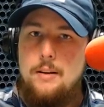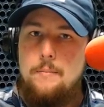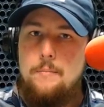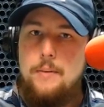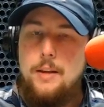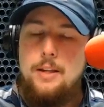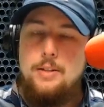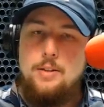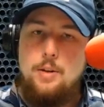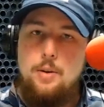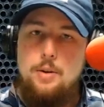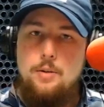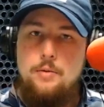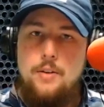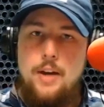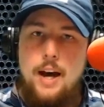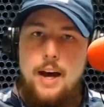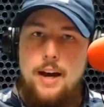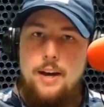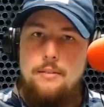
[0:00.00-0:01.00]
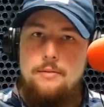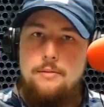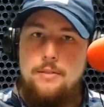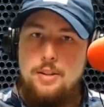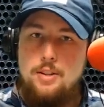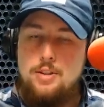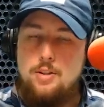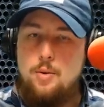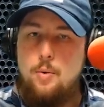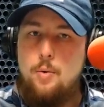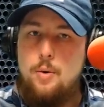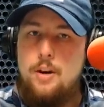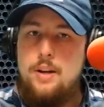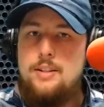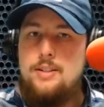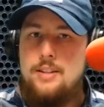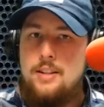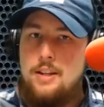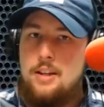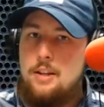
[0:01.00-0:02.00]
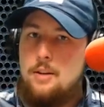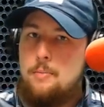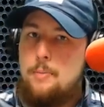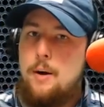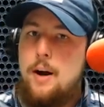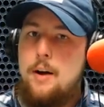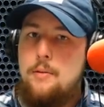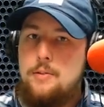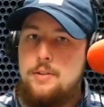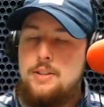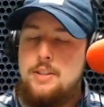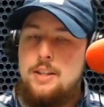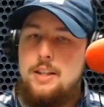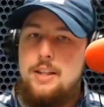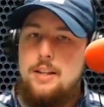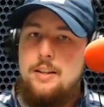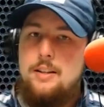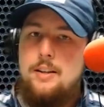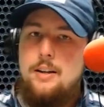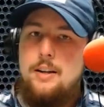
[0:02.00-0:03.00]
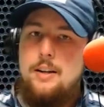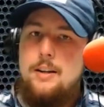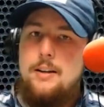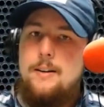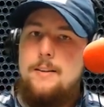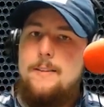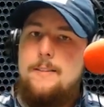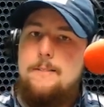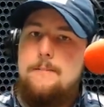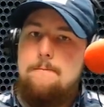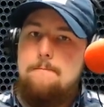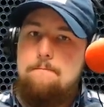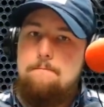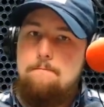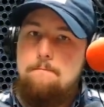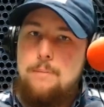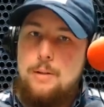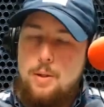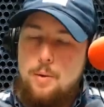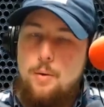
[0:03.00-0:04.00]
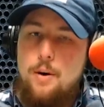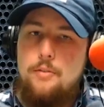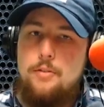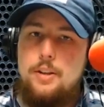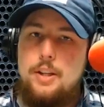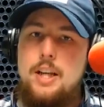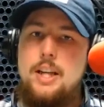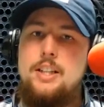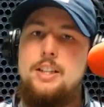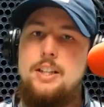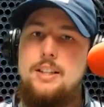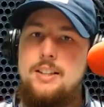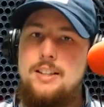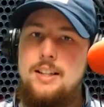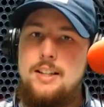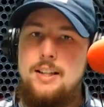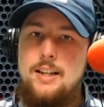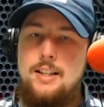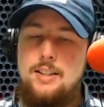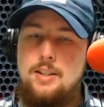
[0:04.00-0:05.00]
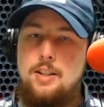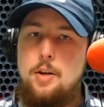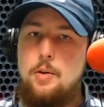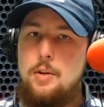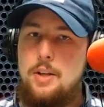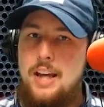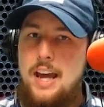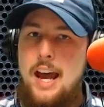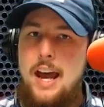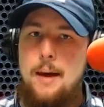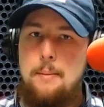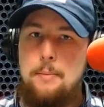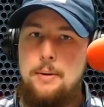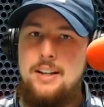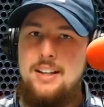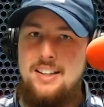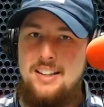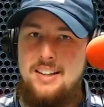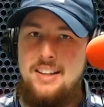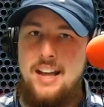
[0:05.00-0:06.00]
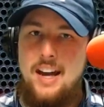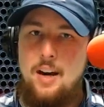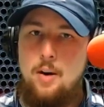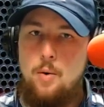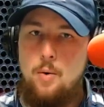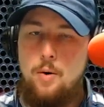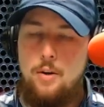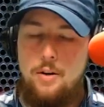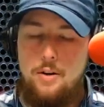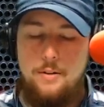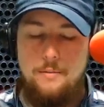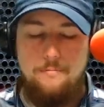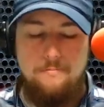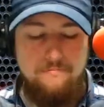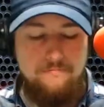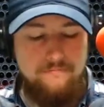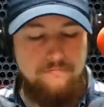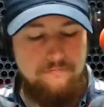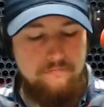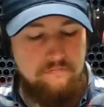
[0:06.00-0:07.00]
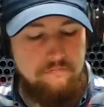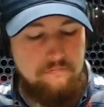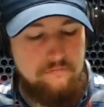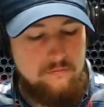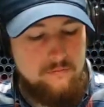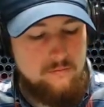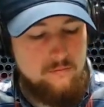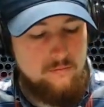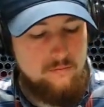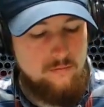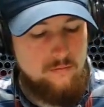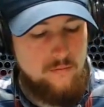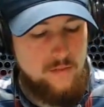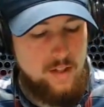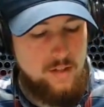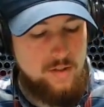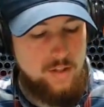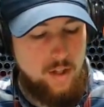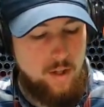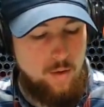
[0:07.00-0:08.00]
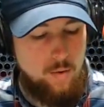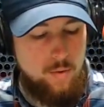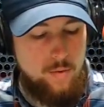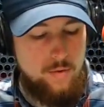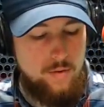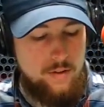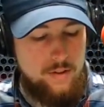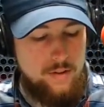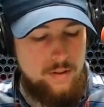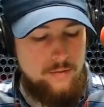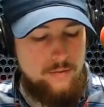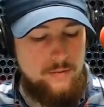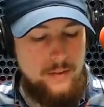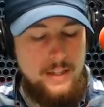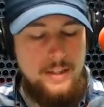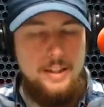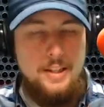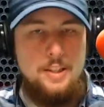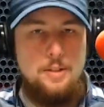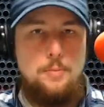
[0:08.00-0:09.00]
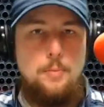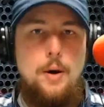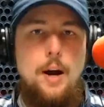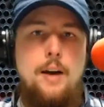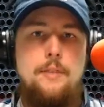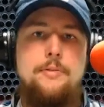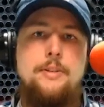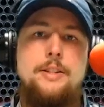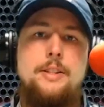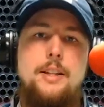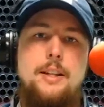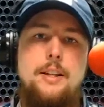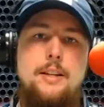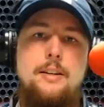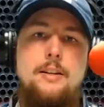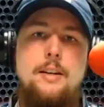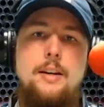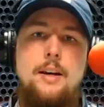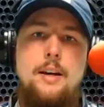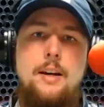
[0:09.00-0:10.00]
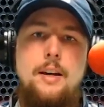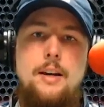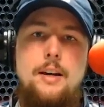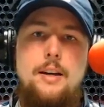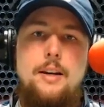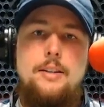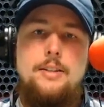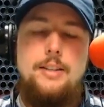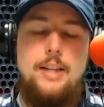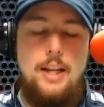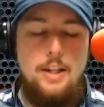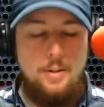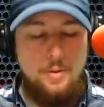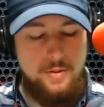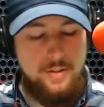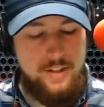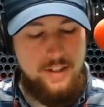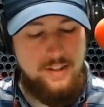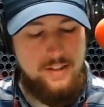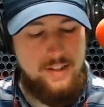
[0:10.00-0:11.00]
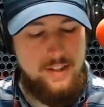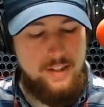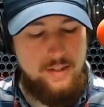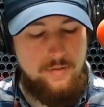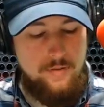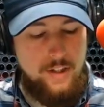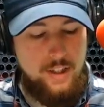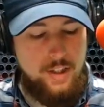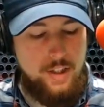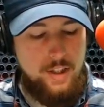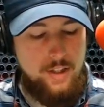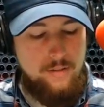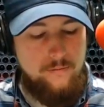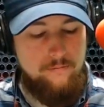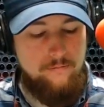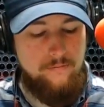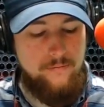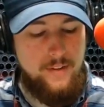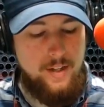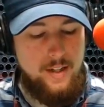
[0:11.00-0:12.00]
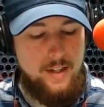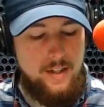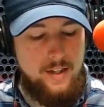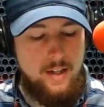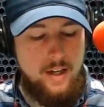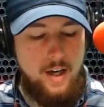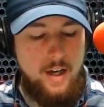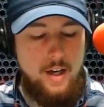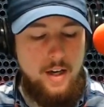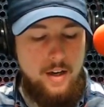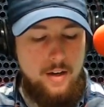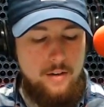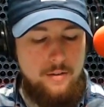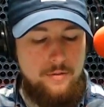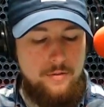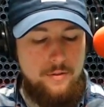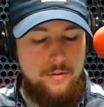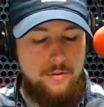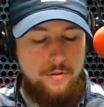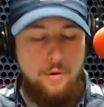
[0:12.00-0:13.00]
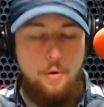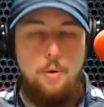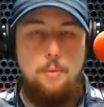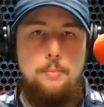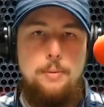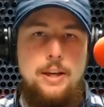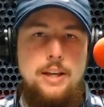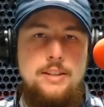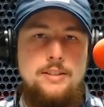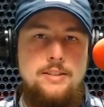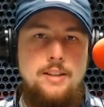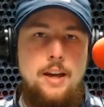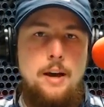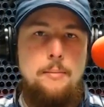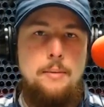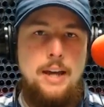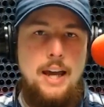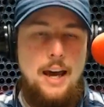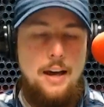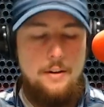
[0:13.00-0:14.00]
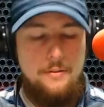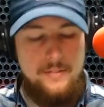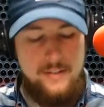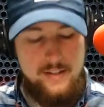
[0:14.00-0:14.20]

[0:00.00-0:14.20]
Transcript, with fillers: And so you've got the stories and the prophecy, but the revelation didn't necessarily happen in that order. So in this prophecy, Daniel sees this vision of four beasts coming out of the